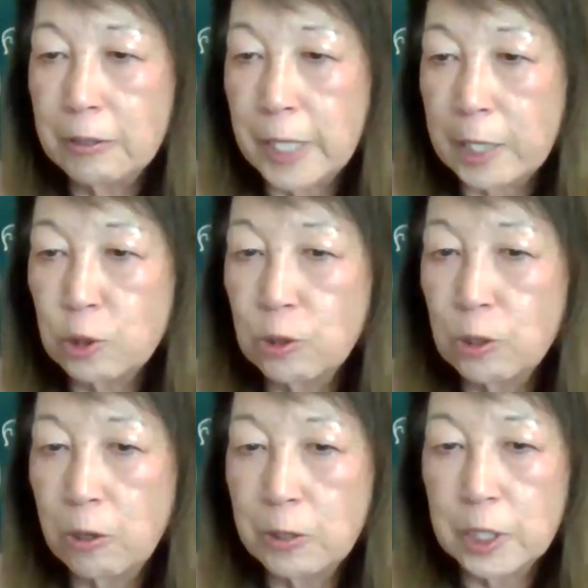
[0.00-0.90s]
National
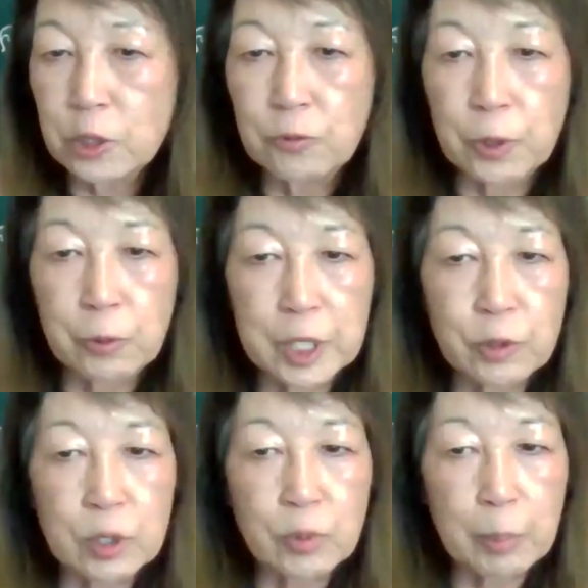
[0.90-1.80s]
Coalition for
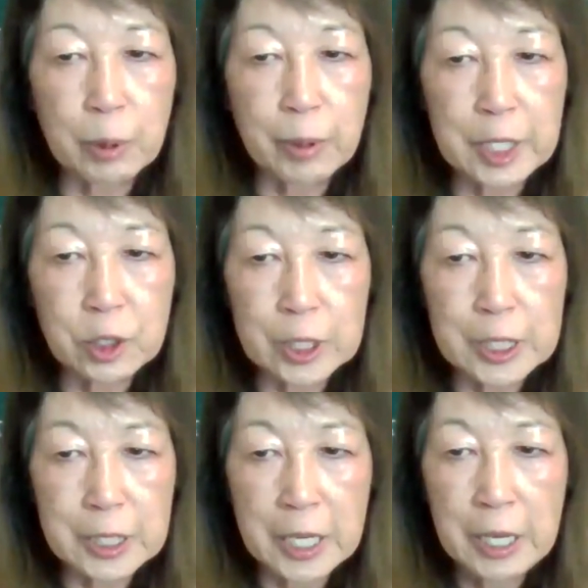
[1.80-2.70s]
Redress Reparations,